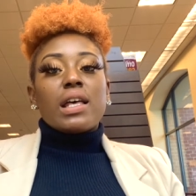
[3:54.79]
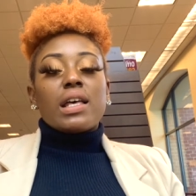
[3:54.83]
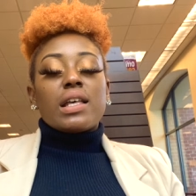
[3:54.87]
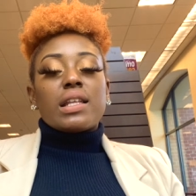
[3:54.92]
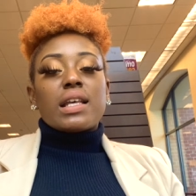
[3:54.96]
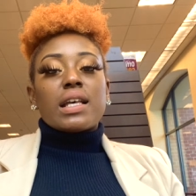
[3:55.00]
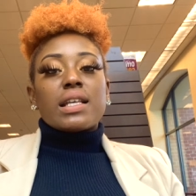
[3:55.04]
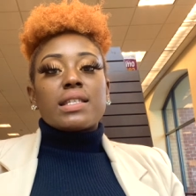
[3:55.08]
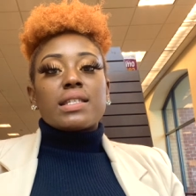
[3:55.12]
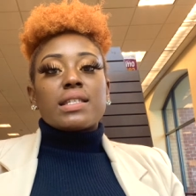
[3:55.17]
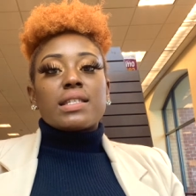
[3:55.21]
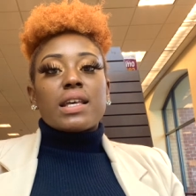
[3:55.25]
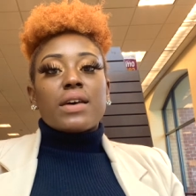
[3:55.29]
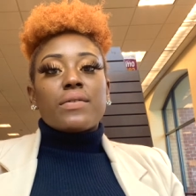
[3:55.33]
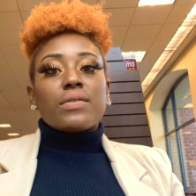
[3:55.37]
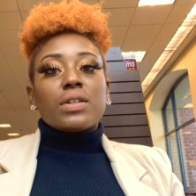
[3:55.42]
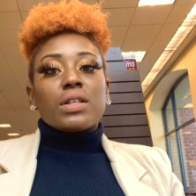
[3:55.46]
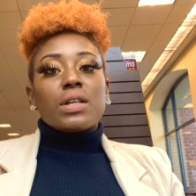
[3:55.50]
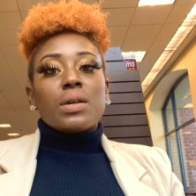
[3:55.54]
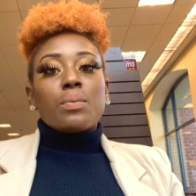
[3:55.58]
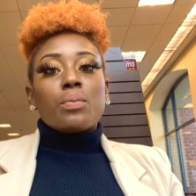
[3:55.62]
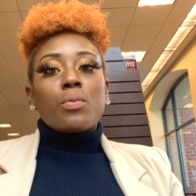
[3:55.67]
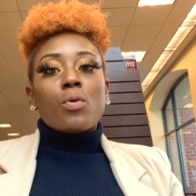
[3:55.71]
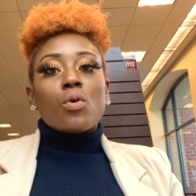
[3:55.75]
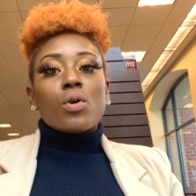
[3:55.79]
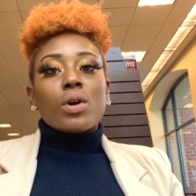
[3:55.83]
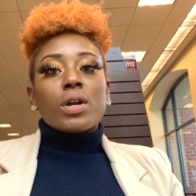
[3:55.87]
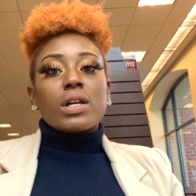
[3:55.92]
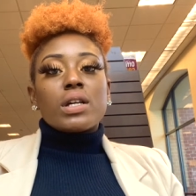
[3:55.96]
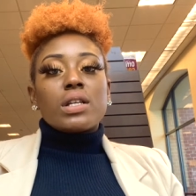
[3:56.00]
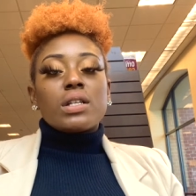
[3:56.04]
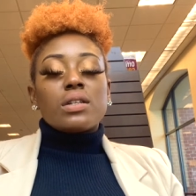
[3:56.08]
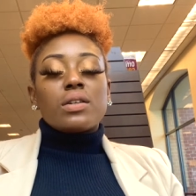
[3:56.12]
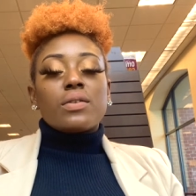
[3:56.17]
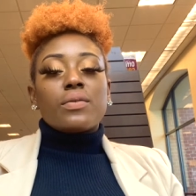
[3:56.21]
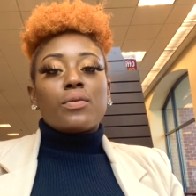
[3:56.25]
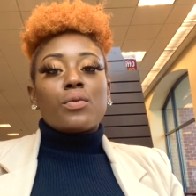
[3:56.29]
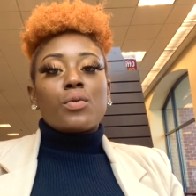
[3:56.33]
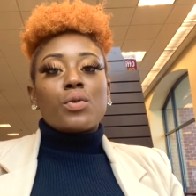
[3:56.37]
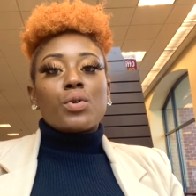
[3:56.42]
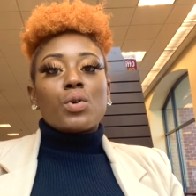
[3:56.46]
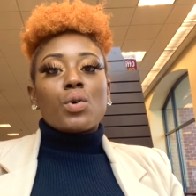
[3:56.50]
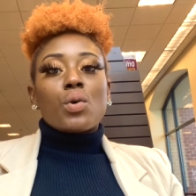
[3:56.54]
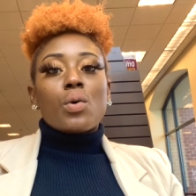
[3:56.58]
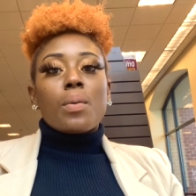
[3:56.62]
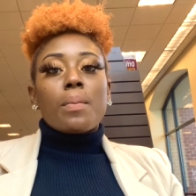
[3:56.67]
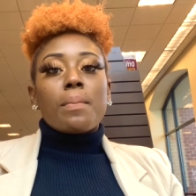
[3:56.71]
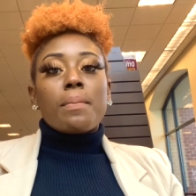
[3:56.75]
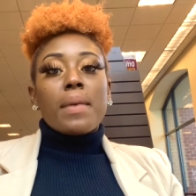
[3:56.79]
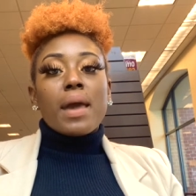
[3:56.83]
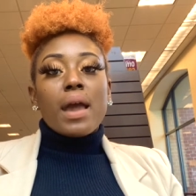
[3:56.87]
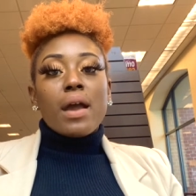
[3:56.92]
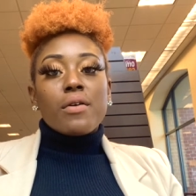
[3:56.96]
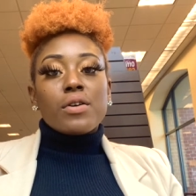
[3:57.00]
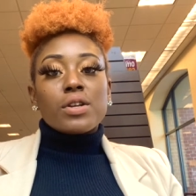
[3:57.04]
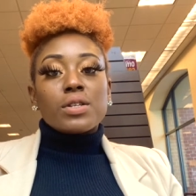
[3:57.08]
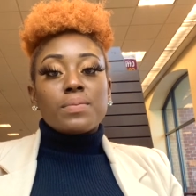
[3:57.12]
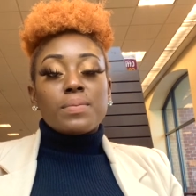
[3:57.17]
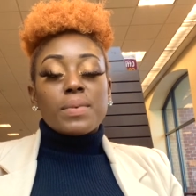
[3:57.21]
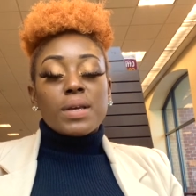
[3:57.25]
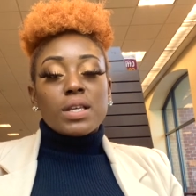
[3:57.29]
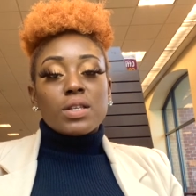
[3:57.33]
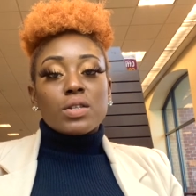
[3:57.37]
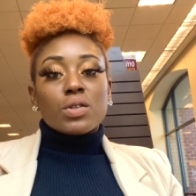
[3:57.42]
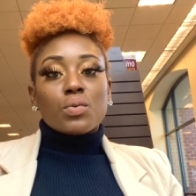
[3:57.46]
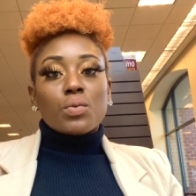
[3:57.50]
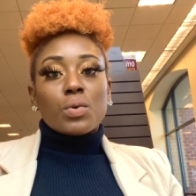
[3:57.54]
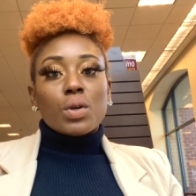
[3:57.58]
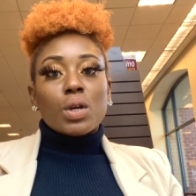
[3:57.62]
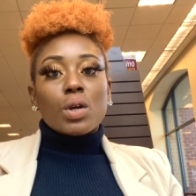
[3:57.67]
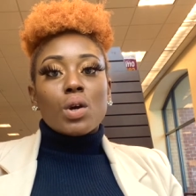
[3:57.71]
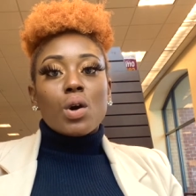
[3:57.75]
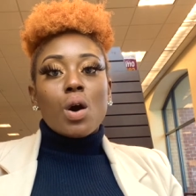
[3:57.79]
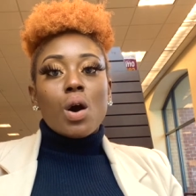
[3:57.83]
that's definitely important for your marriage-based green